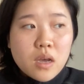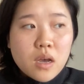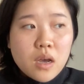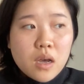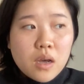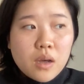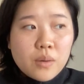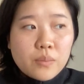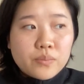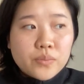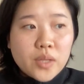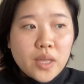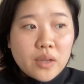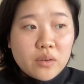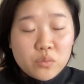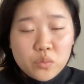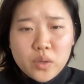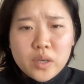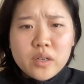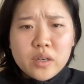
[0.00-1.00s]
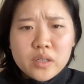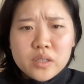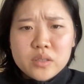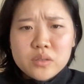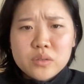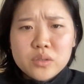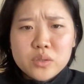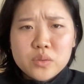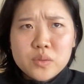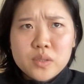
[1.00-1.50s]
And what are
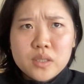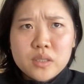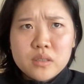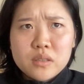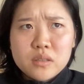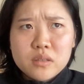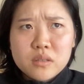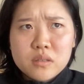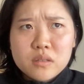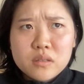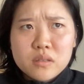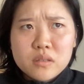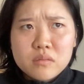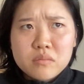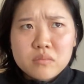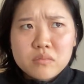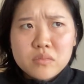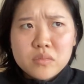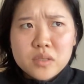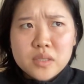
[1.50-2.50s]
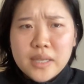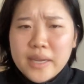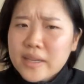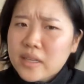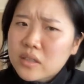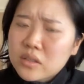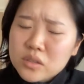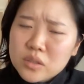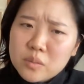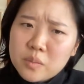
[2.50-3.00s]
you doing
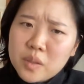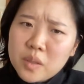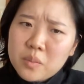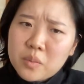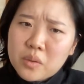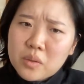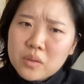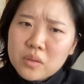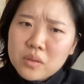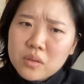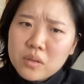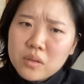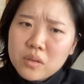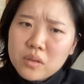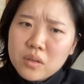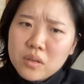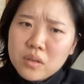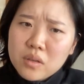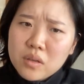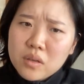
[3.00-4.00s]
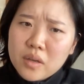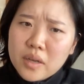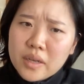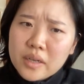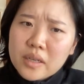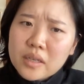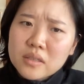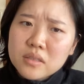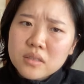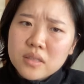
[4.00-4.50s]
dating two people? I
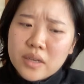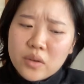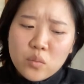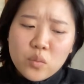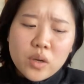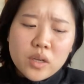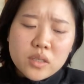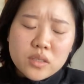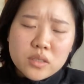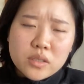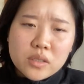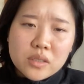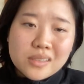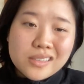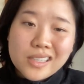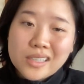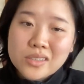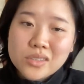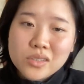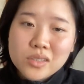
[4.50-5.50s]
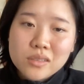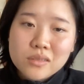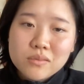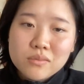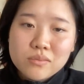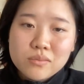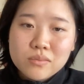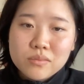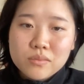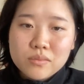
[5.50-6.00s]
guess. Like, what is your
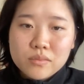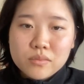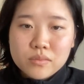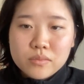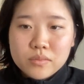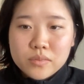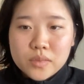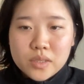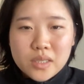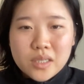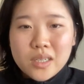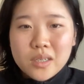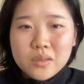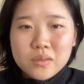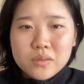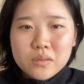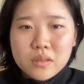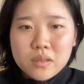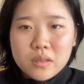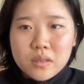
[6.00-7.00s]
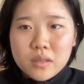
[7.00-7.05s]
intention? You know?